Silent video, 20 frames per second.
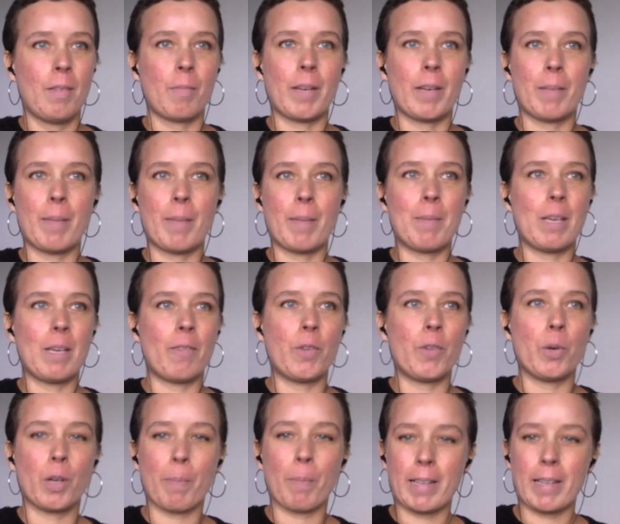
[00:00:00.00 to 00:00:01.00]
maybe if
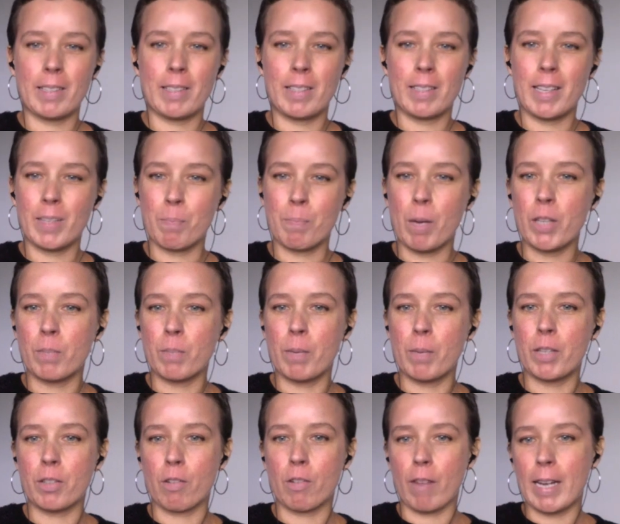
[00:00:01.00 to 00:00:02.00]
your capacity is much,
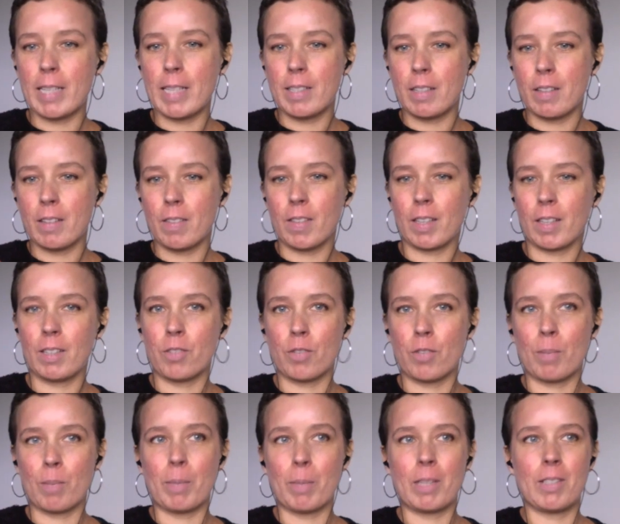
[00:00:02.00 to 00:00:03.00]
much greater than the
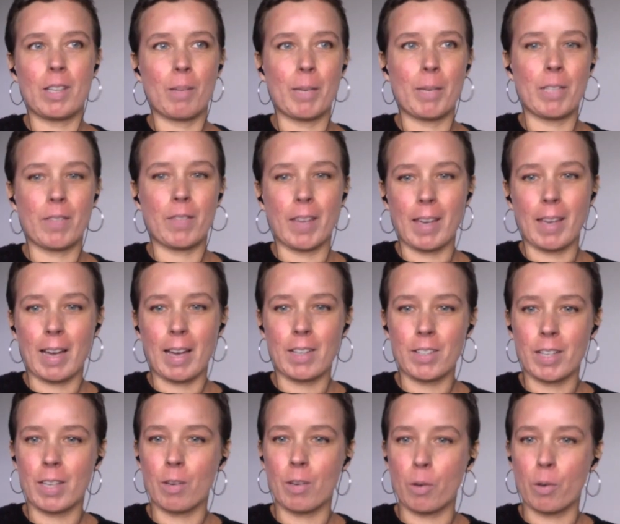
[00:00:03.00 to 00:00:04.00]
contributor, we'd think
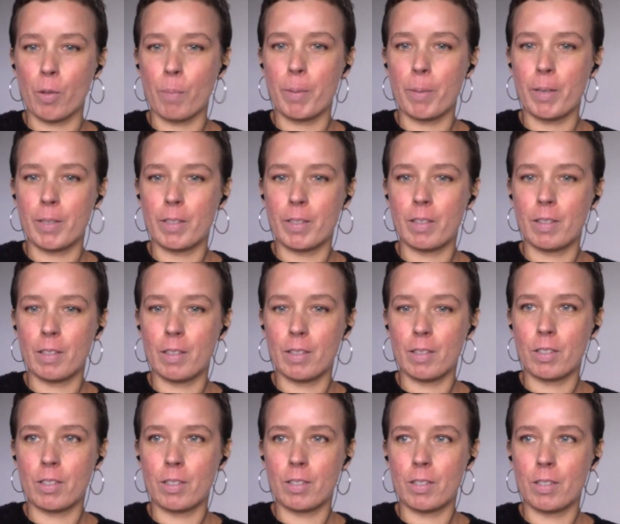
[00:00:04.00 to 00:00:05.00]
actually you're the person that
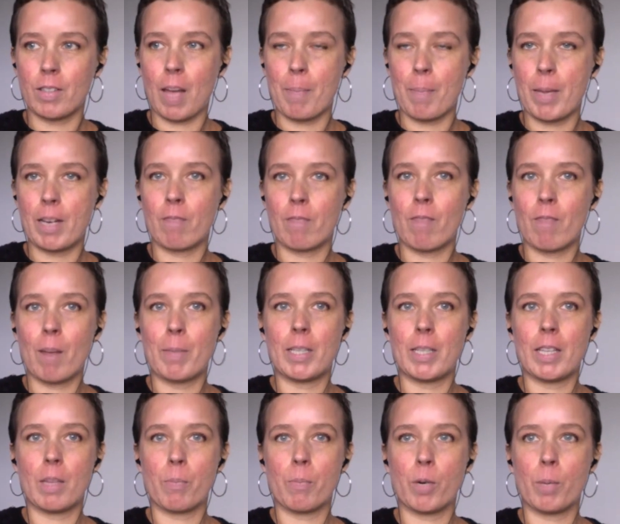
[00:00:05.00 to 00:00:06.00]
should step in and
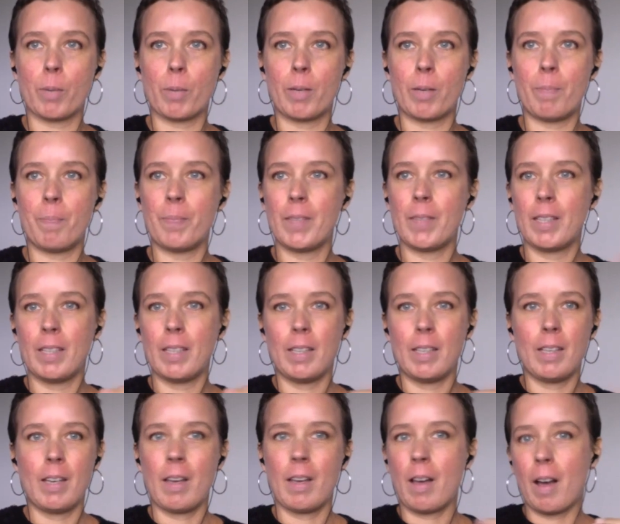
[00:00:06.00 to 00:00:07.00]
remedy the problem.
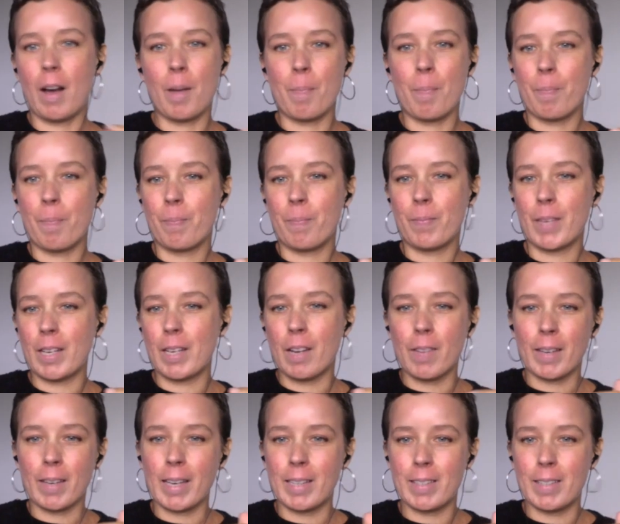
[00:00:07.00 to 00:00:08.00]
In
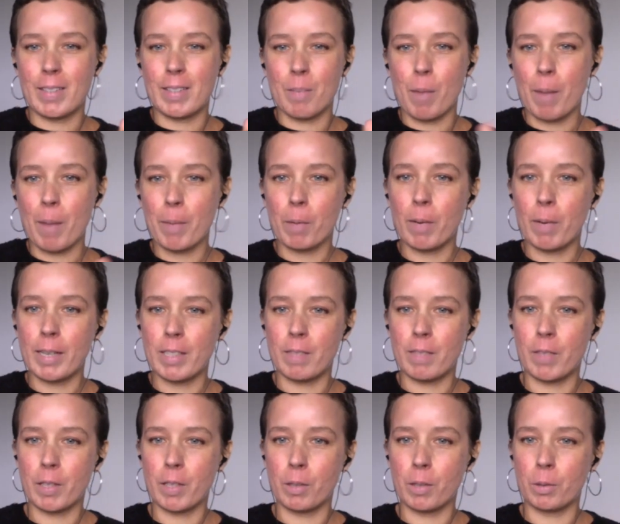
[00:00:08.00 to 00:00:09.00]
other cases, it might be quite
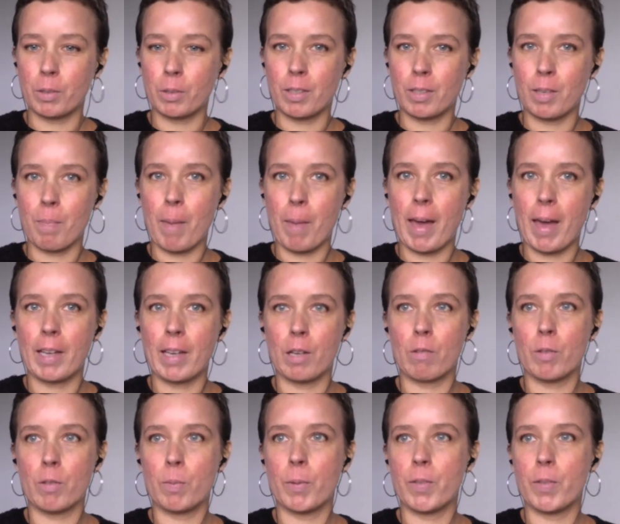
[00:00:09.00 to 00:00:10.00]
difficult to compare
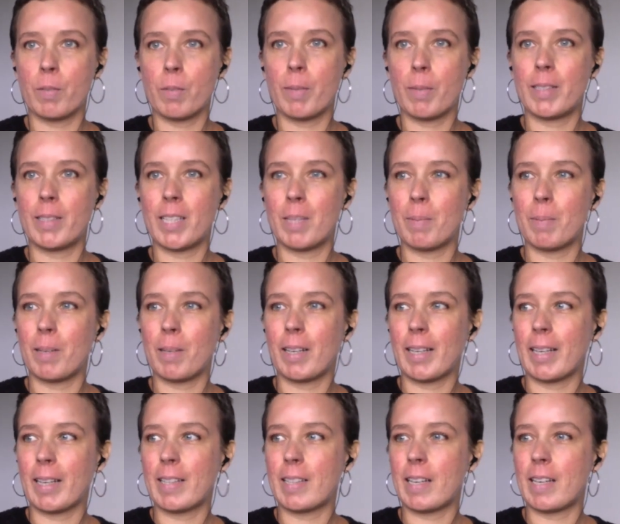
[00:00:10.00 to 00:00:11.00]
your responsibilities, but
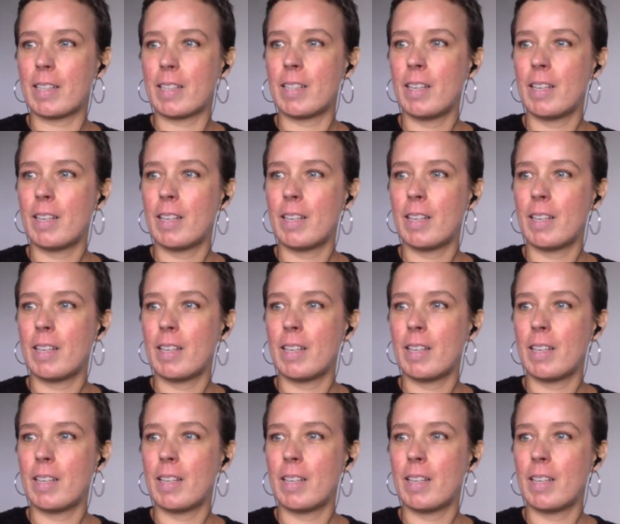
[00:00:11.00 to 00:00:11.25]
like I said,